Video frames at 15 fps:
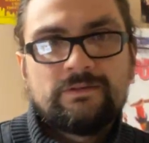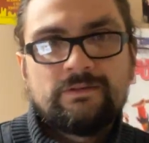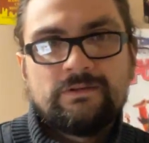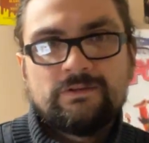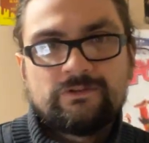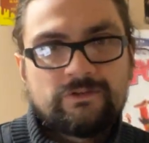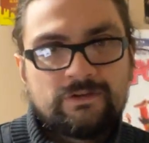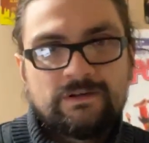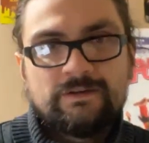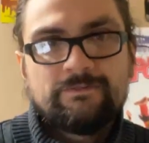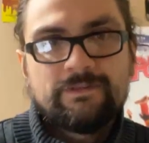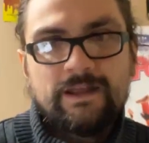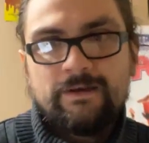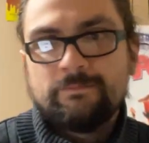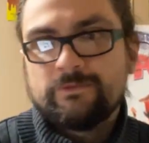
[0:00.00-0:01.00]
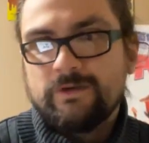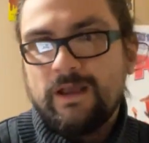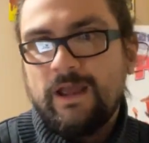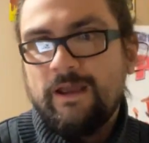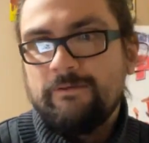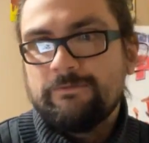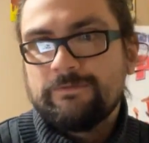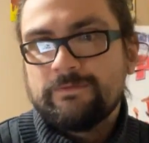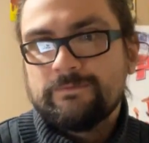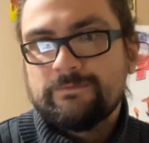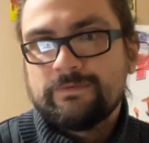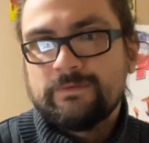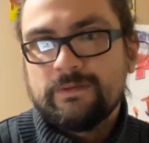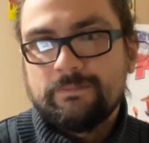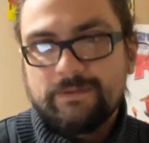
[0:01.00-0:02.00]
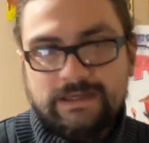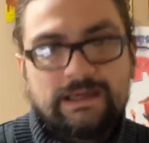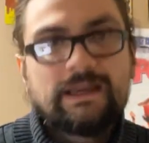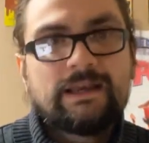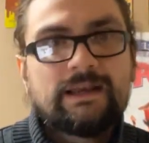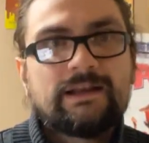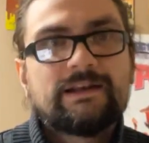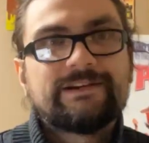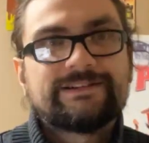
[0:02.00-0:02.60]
shouldn't have let him drive from the beginning.